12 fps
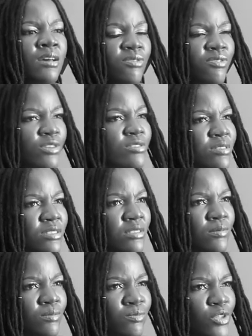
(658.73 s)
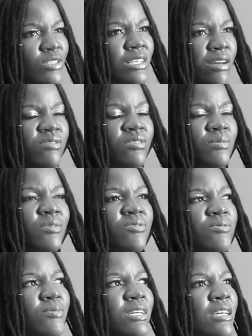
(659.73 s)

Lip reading: feels most comfortable for me.